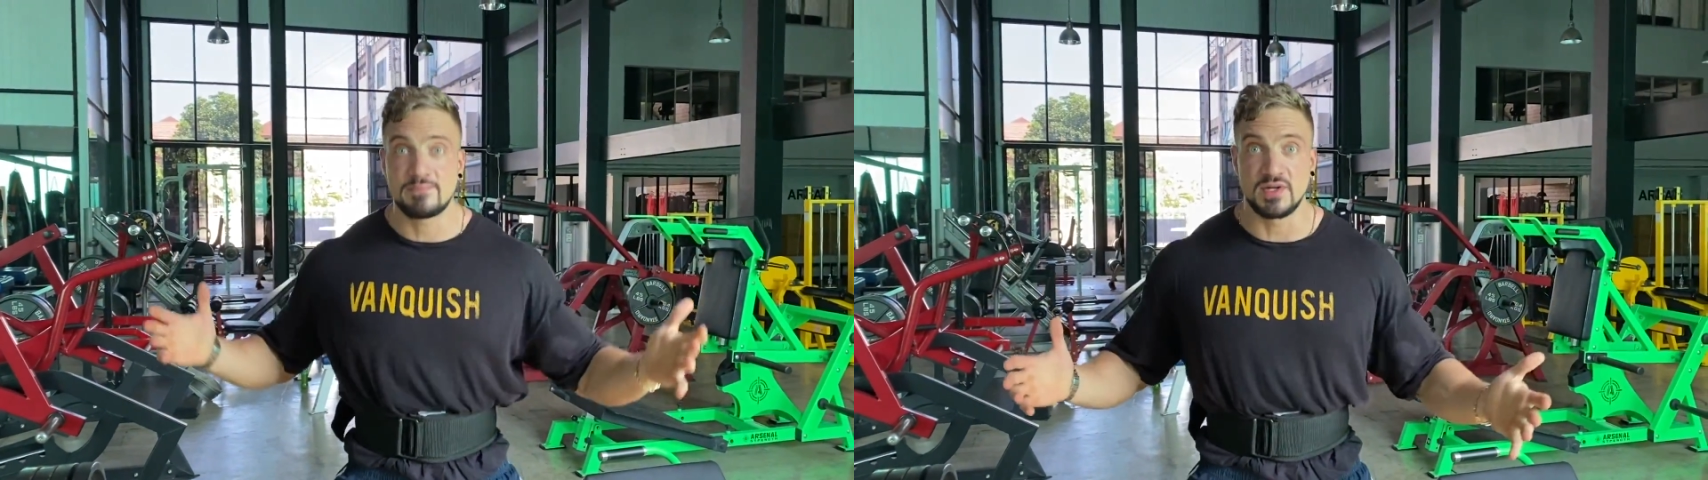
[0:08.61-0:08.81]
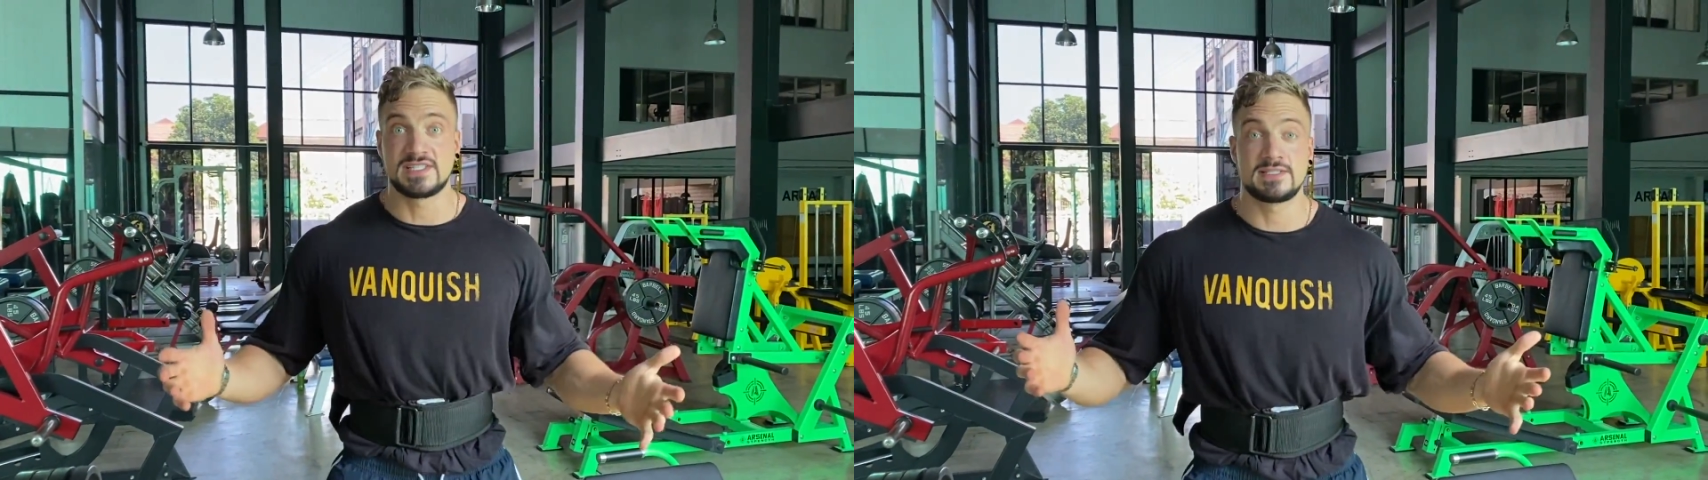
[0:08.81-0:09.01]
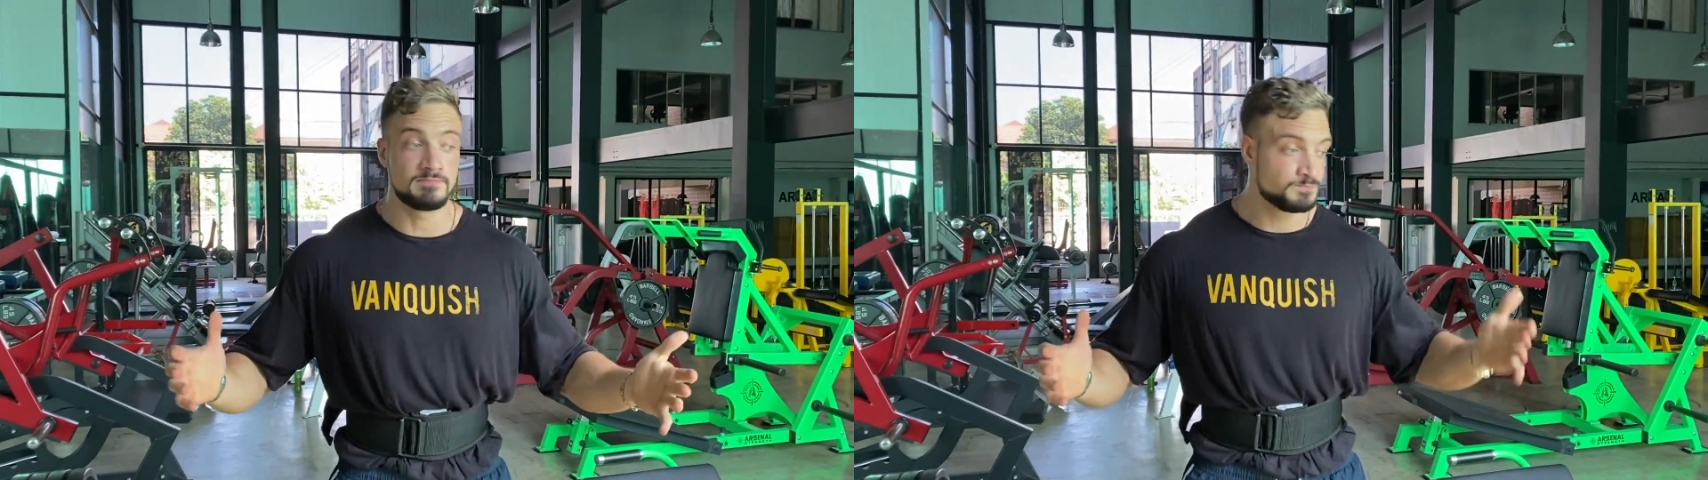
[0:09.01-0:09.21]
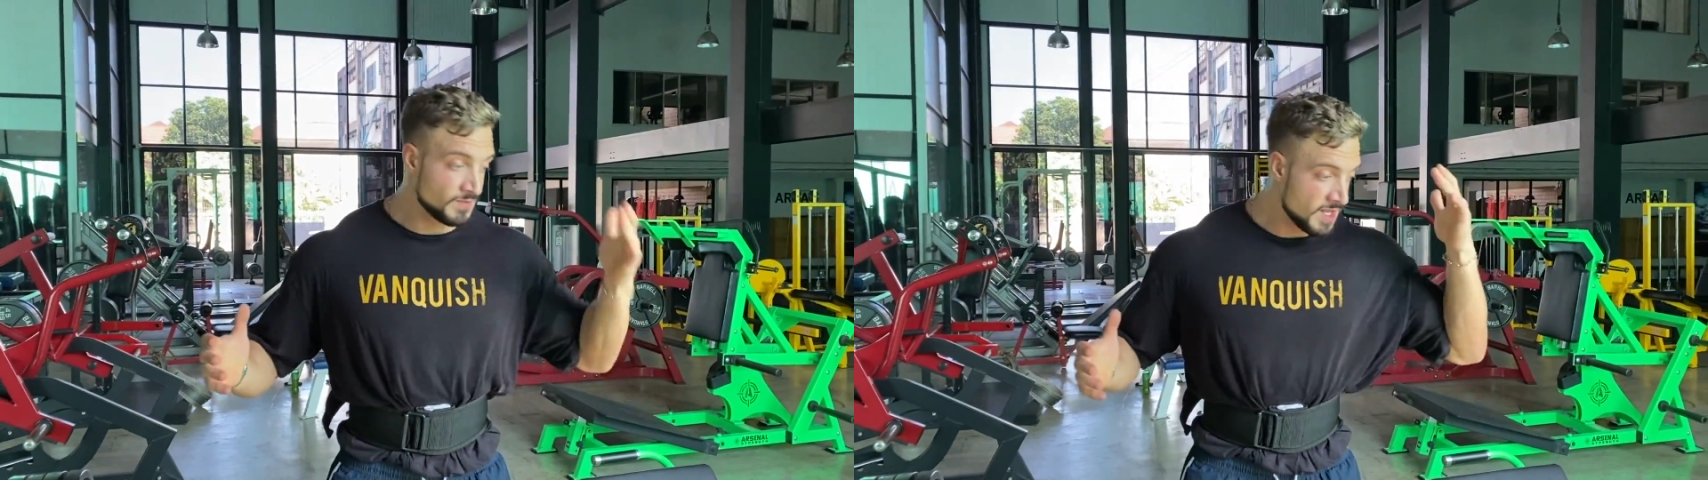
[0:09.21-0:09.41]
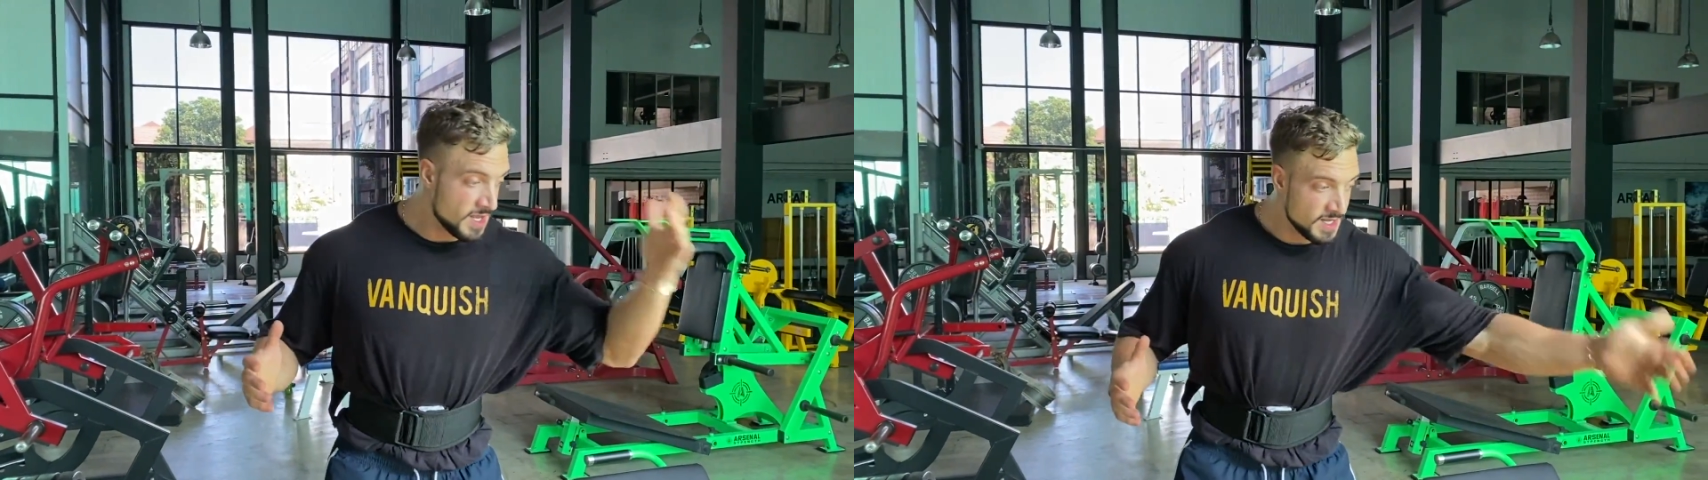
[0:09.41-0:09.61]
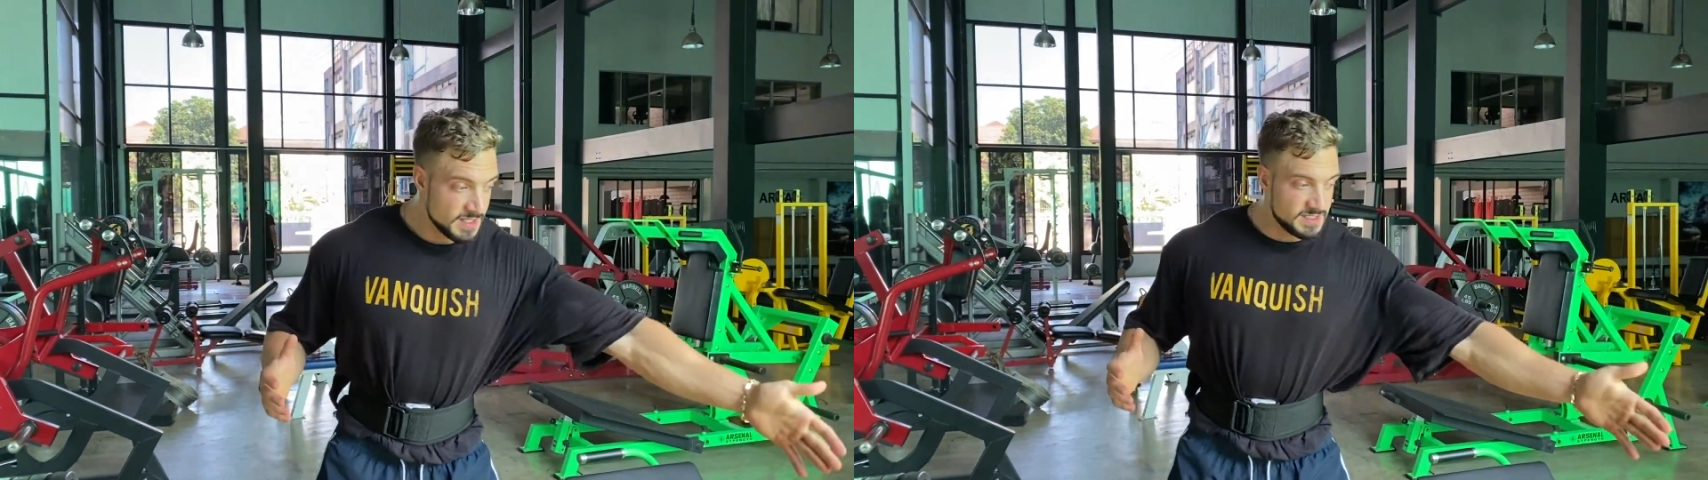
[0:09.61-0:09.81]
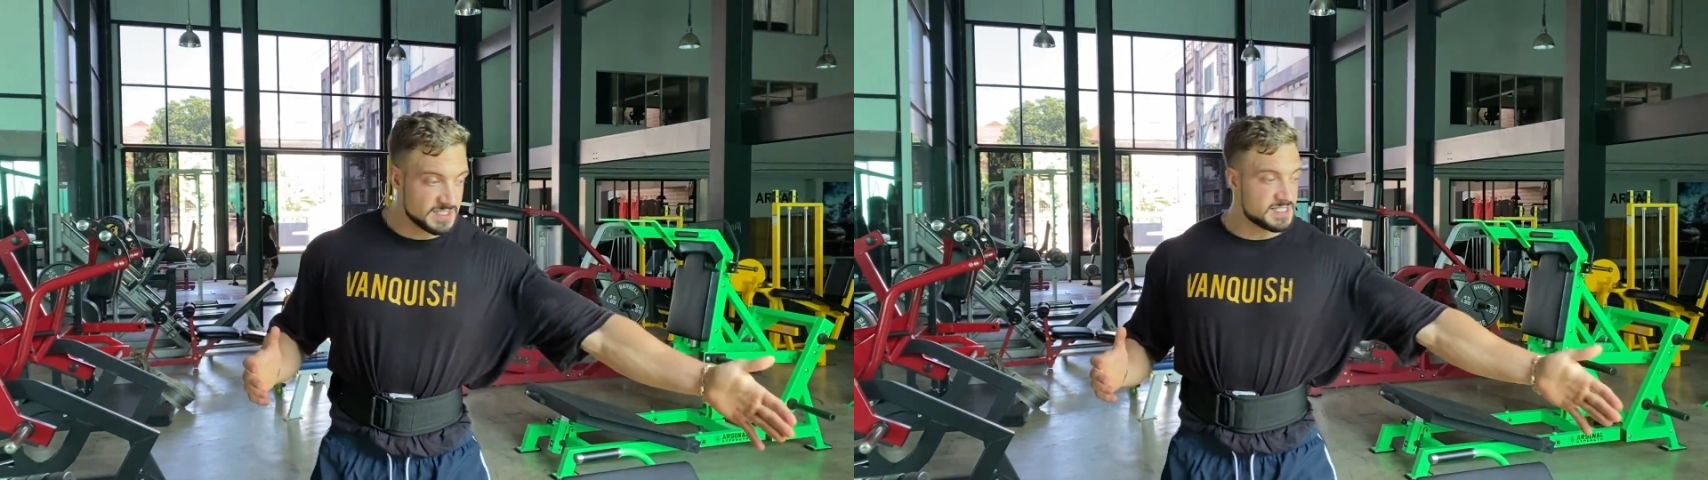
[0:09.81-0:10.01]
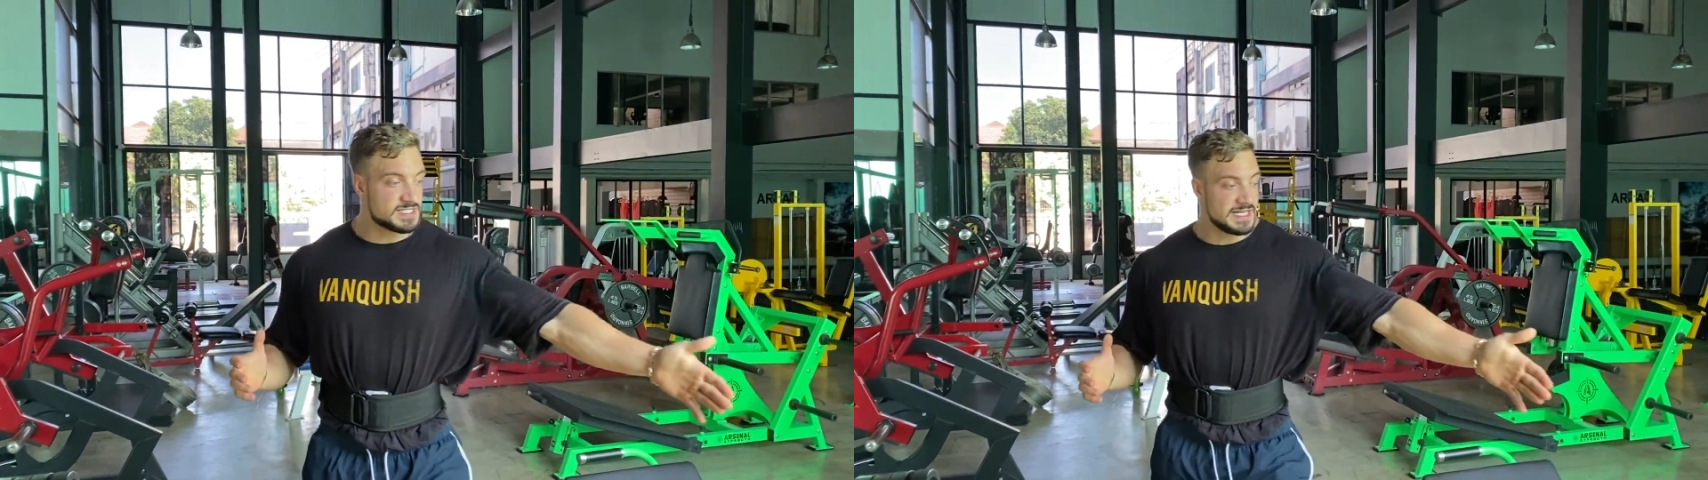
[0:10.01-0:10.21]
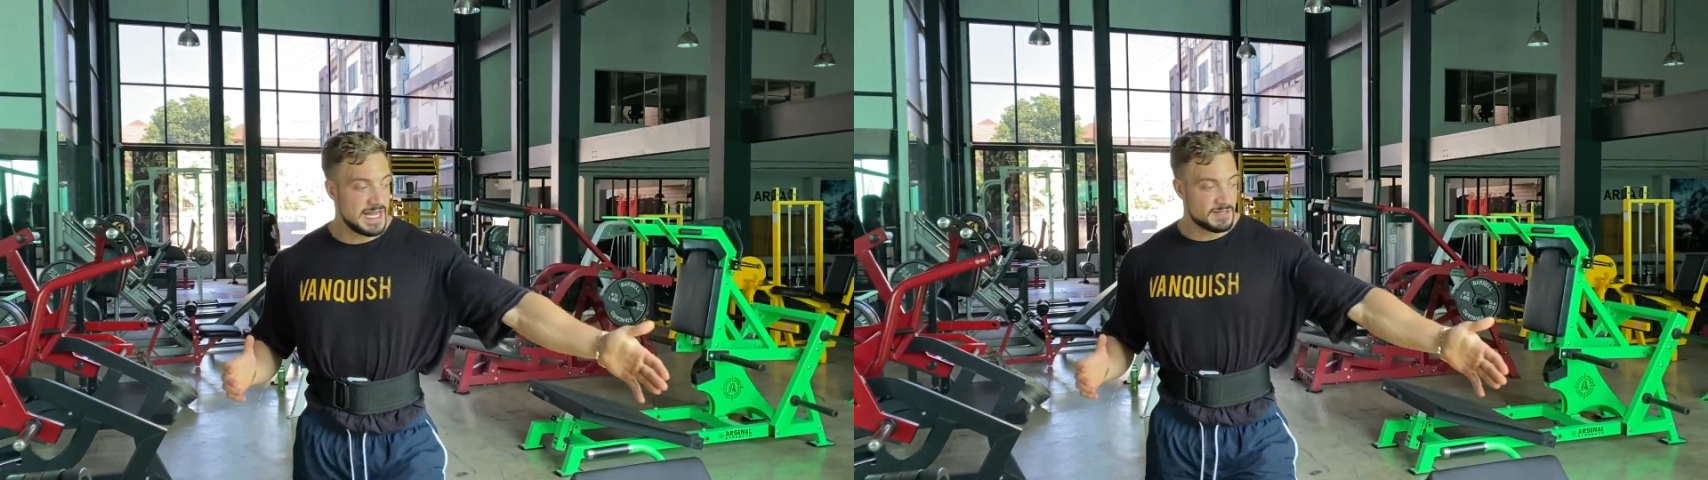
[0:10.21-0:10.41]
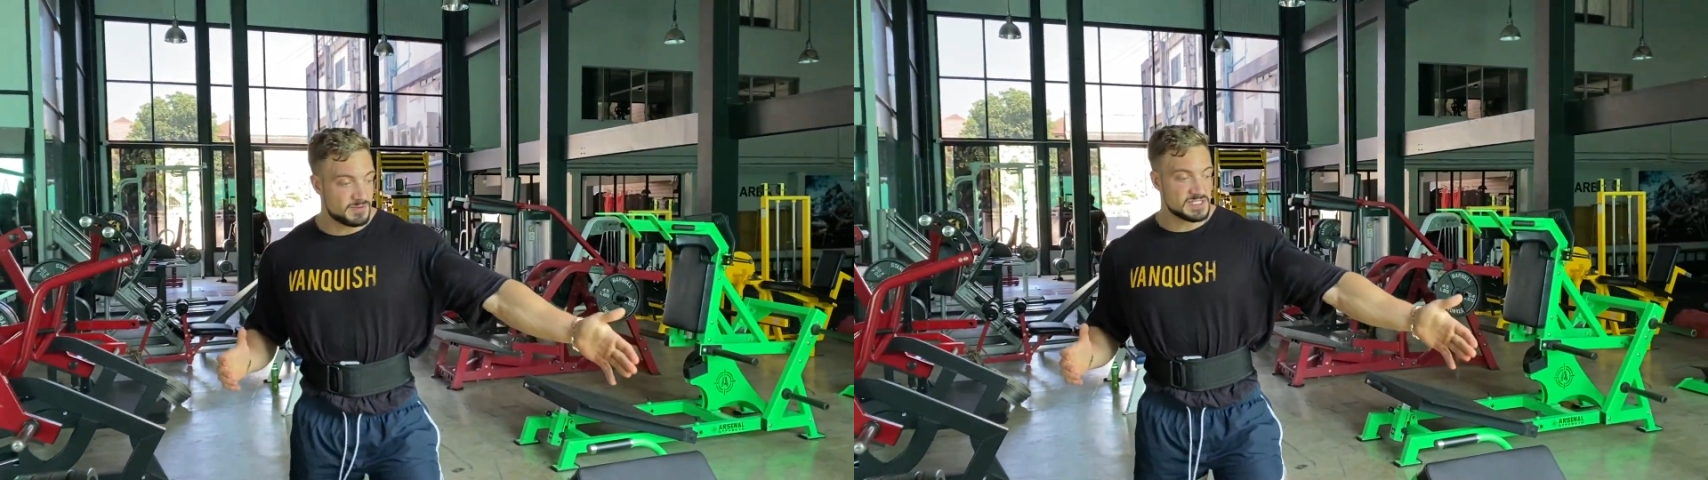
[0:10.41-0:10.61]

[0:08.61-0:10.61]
press. This is the leg press